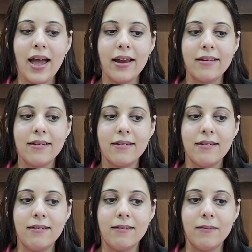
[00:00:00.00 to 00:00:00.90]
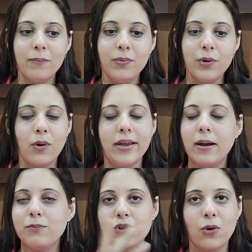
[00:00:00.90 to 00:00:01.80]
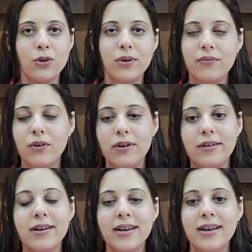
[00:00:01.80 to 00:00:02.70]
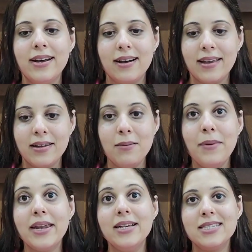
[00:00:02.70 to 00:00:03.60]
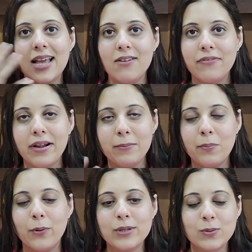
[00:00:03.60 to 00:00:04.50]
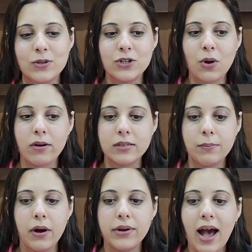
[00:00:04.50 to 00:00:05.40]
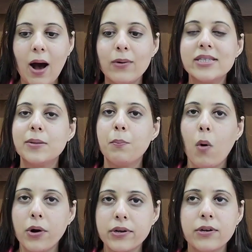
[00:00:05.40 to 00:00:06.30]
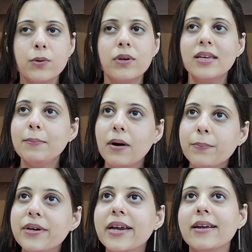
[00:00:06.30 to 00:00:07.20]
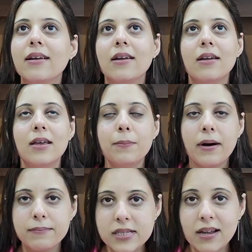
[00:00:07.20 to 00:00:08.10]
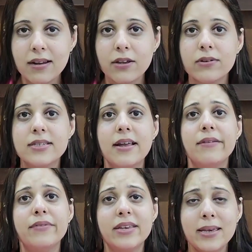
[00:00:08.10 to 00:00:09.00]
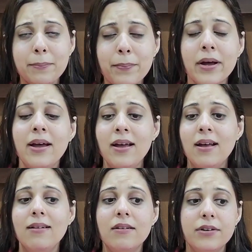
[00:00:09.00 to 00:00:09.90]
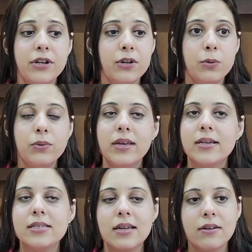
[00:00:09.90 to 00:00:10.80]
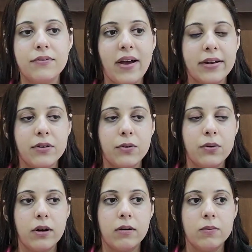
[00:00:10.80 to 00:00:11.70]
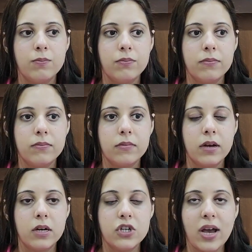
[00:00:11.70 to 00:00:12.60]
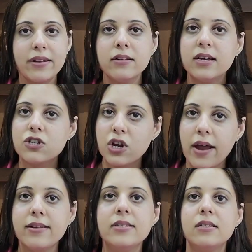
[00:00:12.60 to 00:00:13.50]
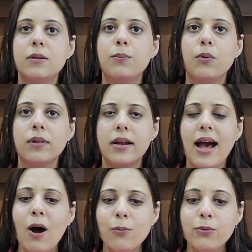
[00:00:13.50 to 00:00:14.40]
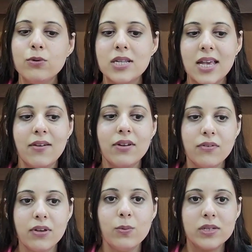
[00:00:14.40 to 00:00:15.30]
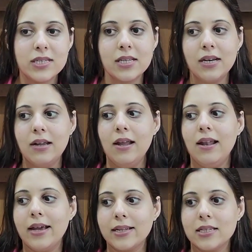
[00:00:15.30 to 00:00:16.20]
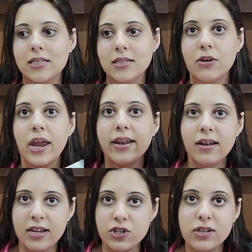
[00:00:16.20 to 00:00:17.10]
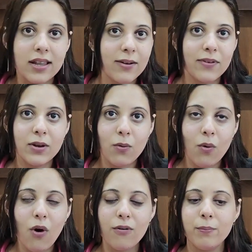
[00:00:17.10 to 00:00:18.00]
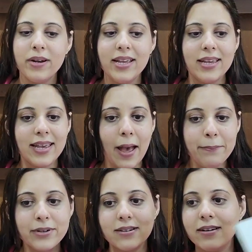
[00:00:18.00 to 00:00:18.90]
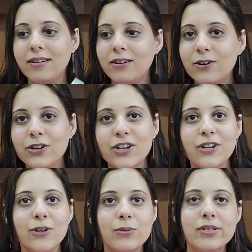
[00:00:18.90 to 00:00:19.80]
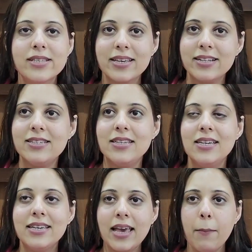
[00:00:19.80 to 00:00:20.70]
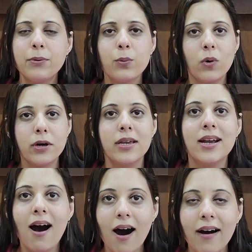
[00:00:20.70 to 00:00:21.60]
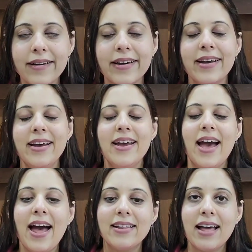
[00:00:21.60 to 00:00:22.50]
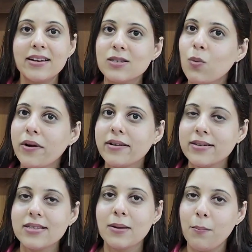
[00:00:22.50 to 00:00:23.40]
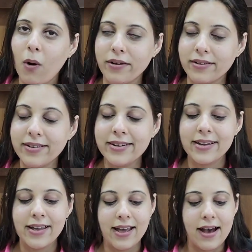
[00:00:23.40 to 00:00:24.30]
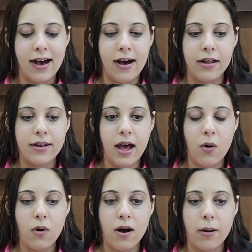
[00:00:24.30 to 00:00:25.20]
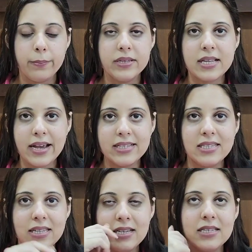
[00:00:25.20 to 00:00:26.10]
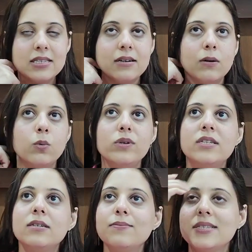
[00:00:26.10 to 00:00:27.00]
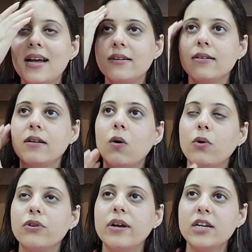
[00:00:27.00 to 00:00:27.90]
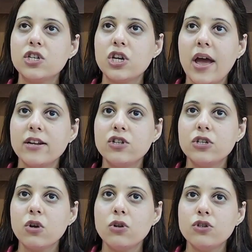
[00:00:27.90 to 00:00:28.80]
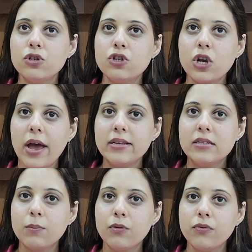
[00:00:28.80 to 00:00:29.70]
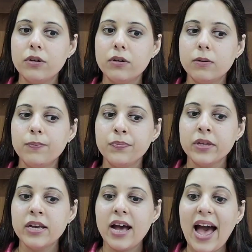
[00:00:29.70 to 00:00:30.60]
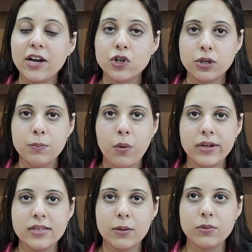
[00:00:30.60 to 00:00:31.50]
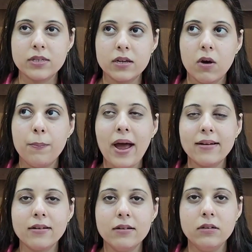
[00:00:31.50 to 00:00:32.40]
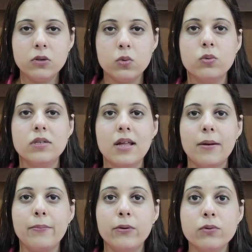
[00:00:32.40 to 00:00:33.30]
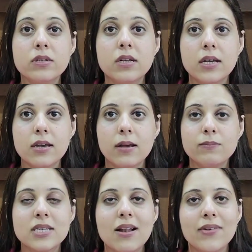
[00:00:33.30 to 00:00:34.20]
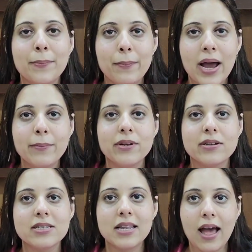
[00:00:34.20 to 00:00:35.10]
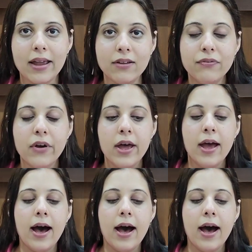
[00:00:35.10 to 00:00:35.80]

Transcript: And, I'm sure you have heard in many self-help books which talks about how it's important to keep upgrading, keep upskilling yourself, keep learning new things. And in fact, Shannon has shared this in the book, that how Bruce Lee, even if he was like this great legend that we know of, but he kept learning new skills, he kept working hard, and that is what is important. Now, besides these wisdoms that the author has shared, she's also shared some of the action points, I would say, or practical tools that Bruce Lee himself imbibed in his life.